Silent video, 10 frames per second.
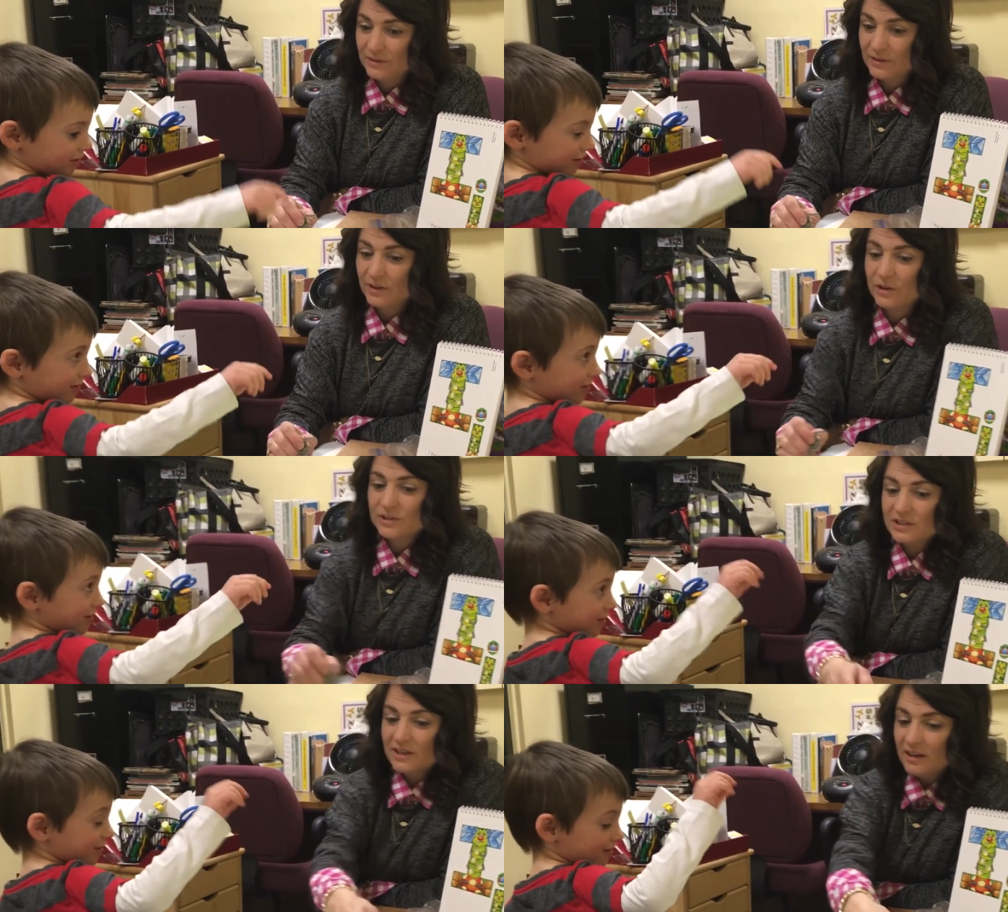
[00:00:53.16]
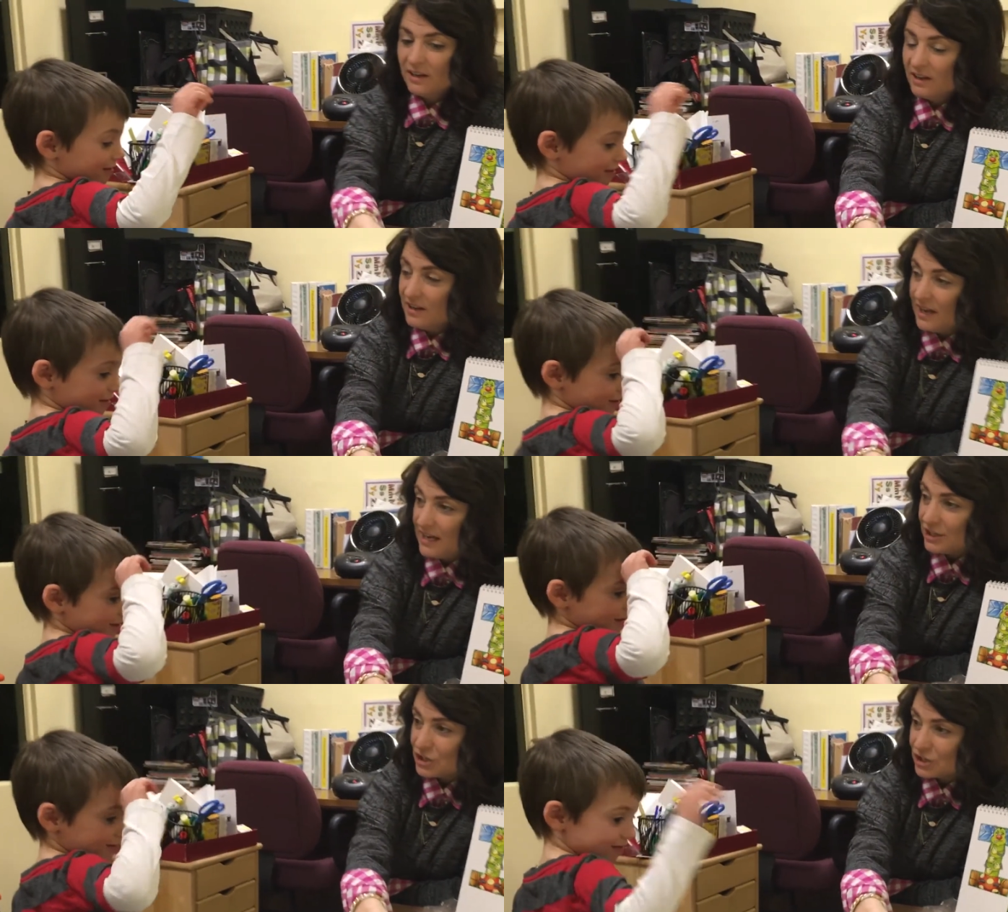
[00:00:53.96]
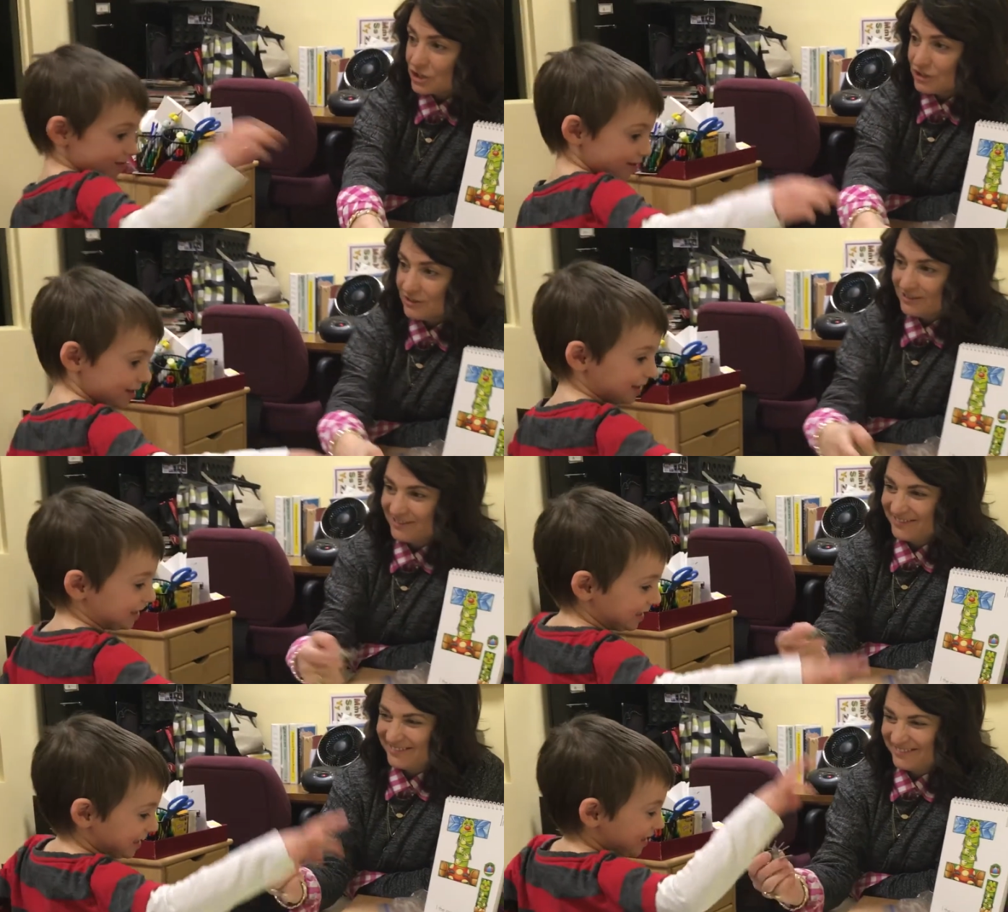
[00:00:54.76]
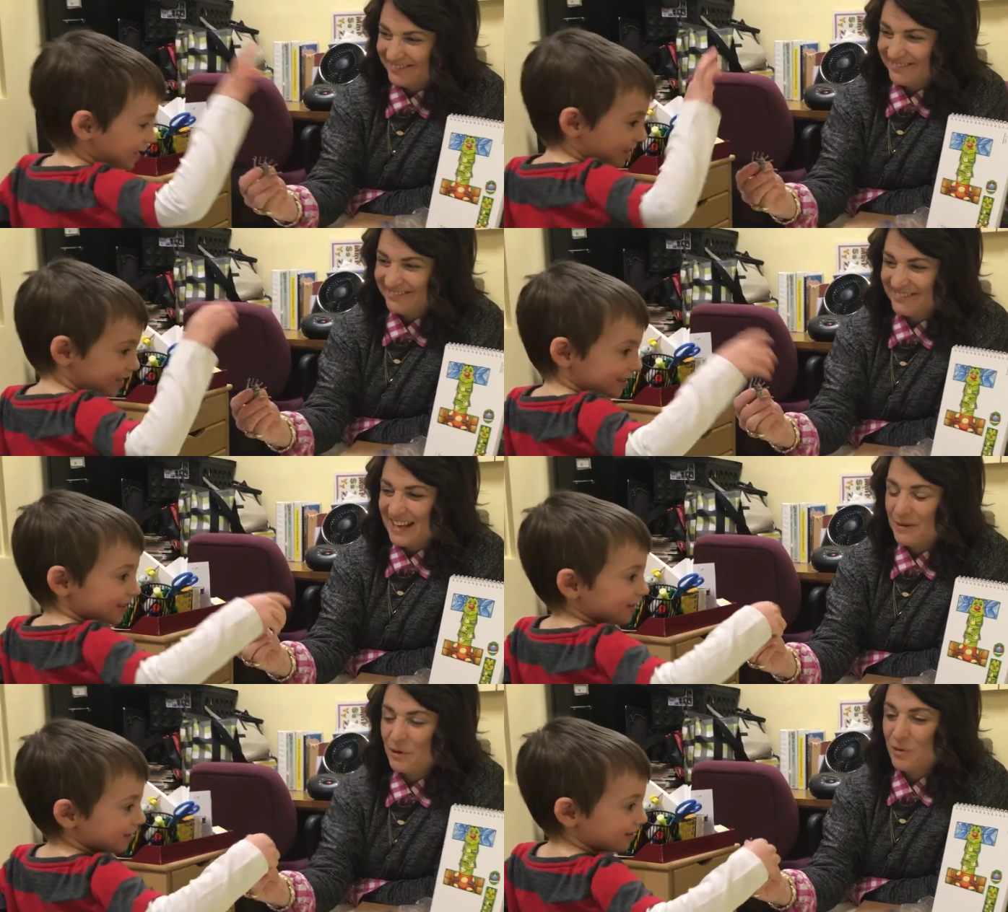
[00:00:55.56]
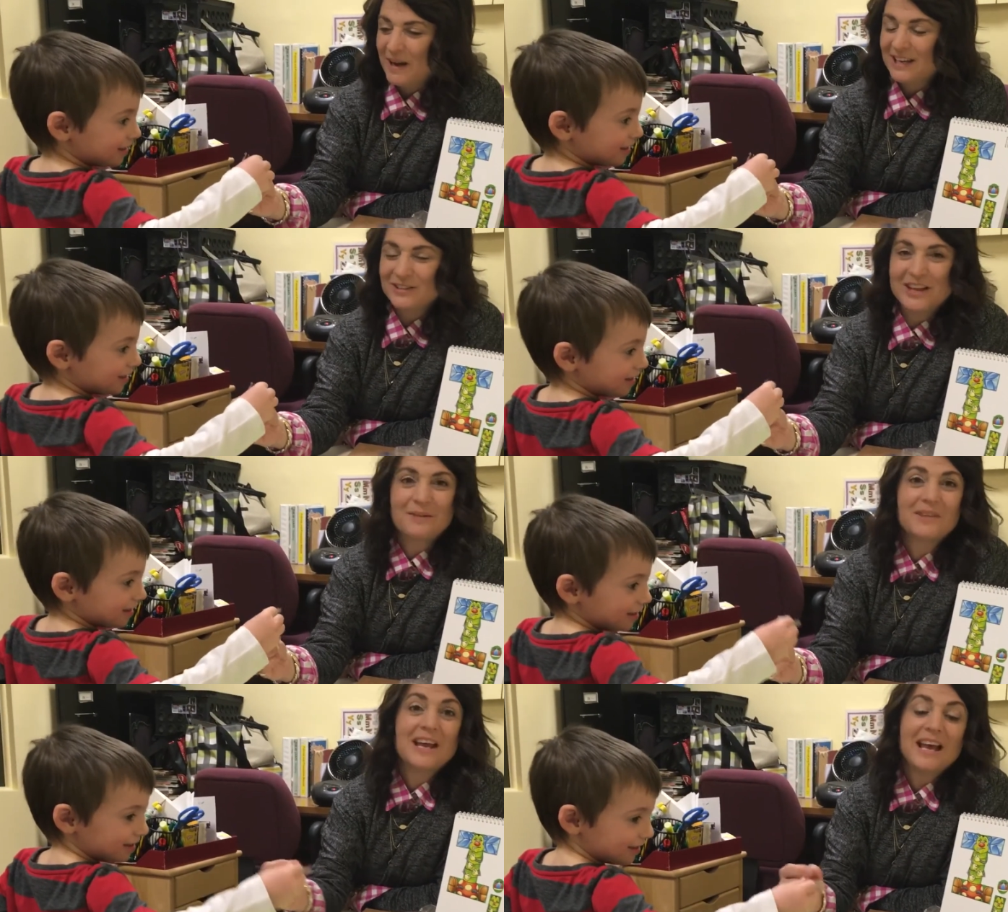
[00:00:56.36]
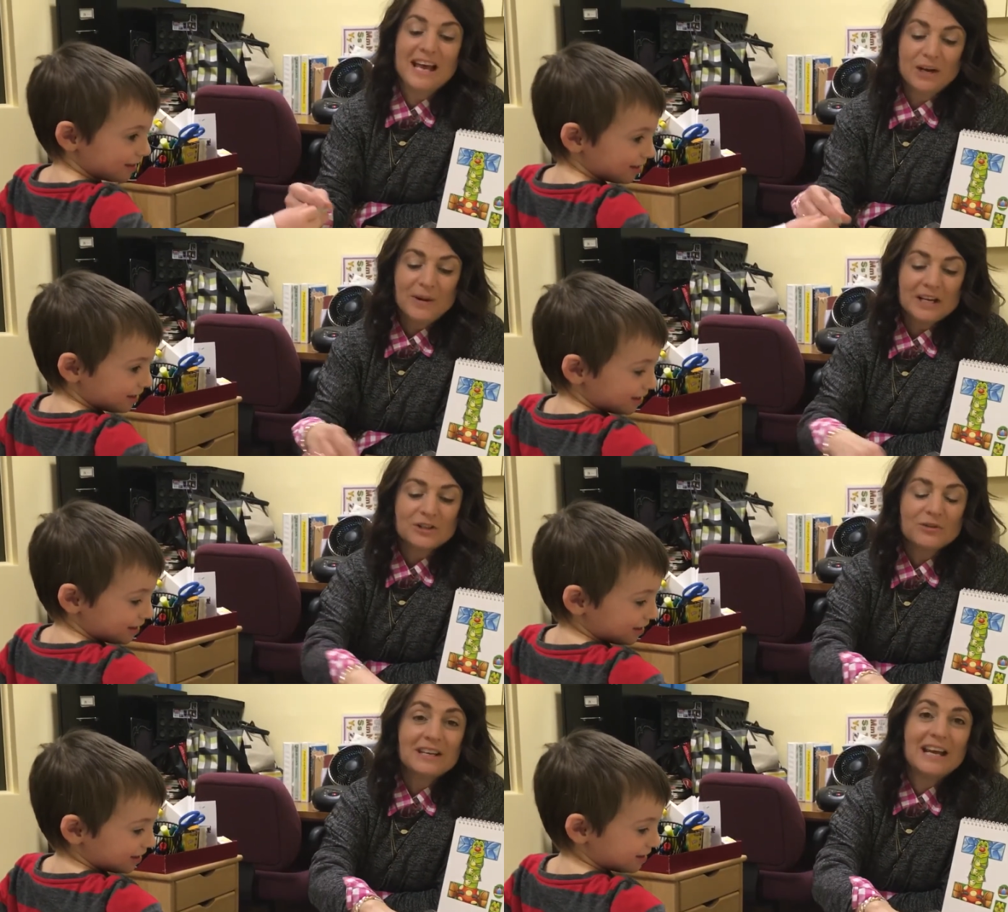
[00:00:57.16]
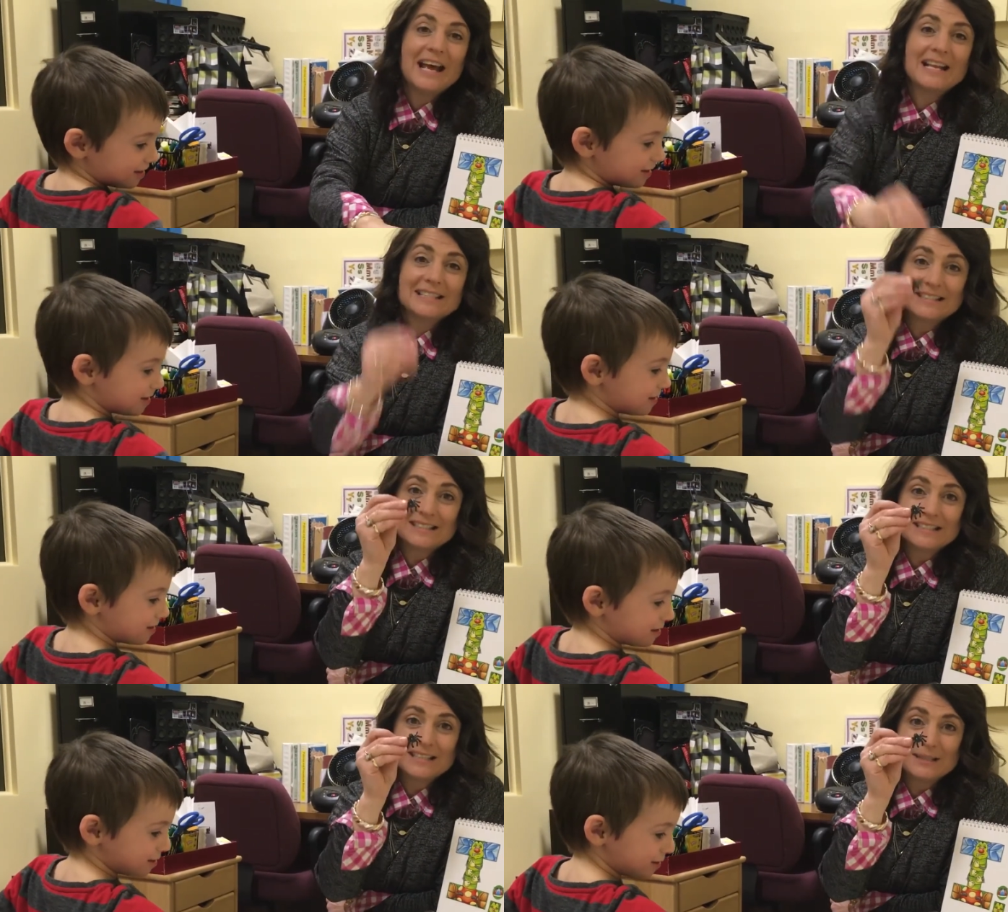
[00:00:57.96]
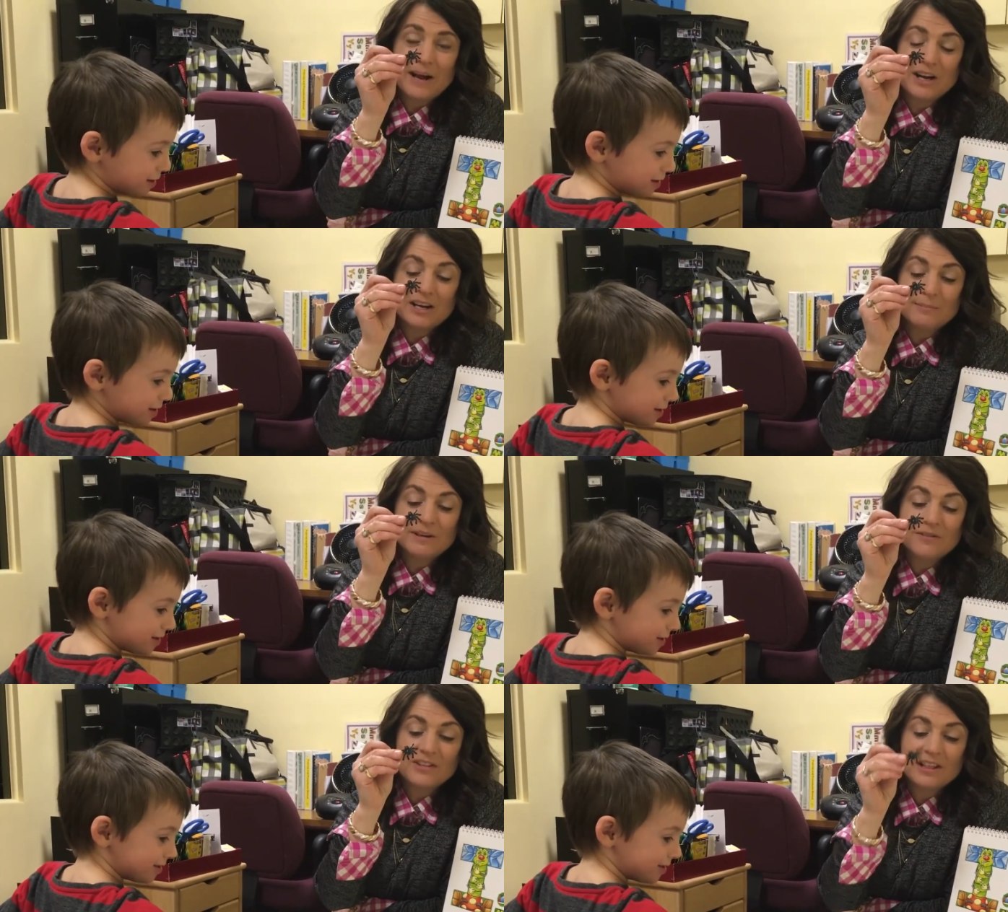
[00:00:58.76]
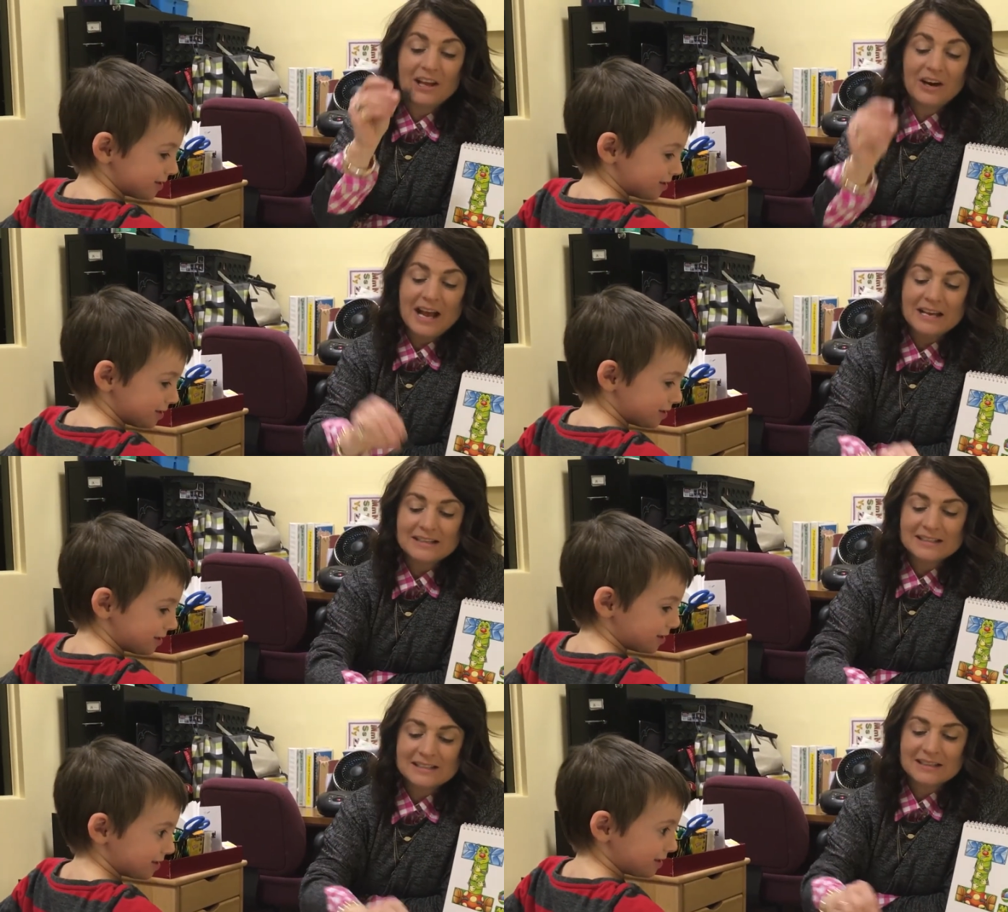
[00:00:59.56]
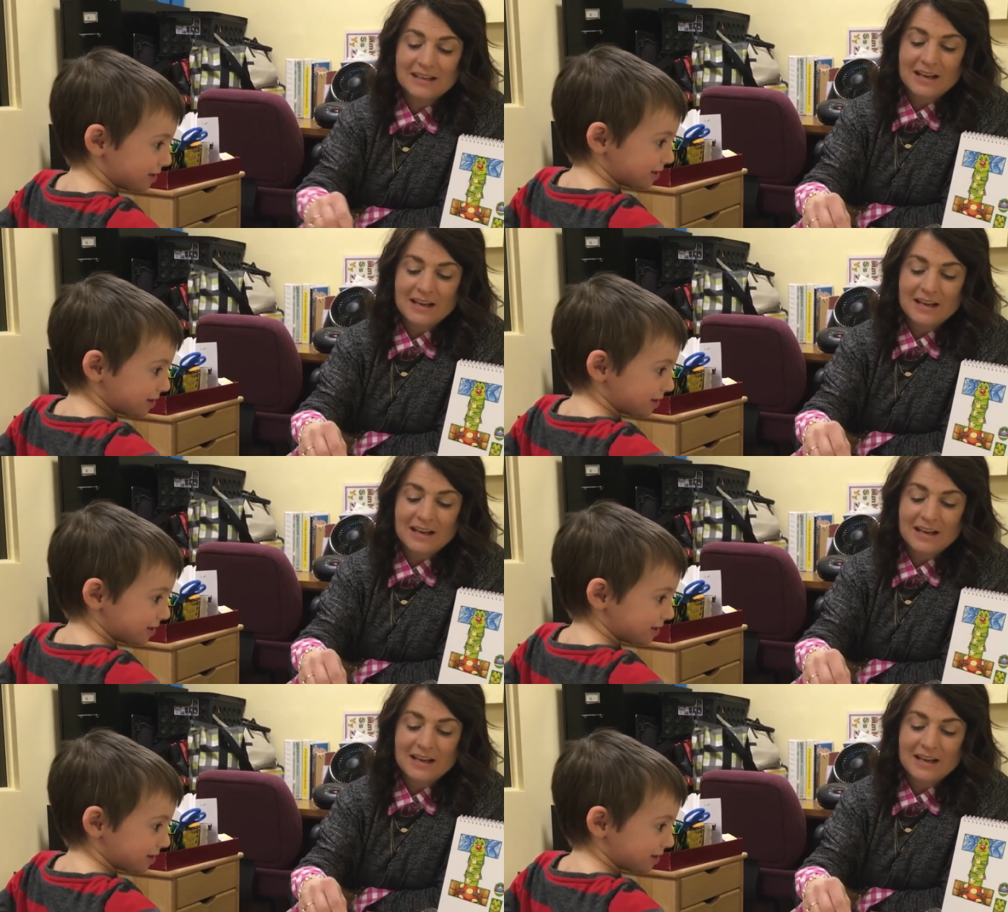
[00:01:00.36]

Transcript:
Speaker 1: Close. H. Okay, we'll go back and do that. Anyway, so then an S, a spider can be for the letter S.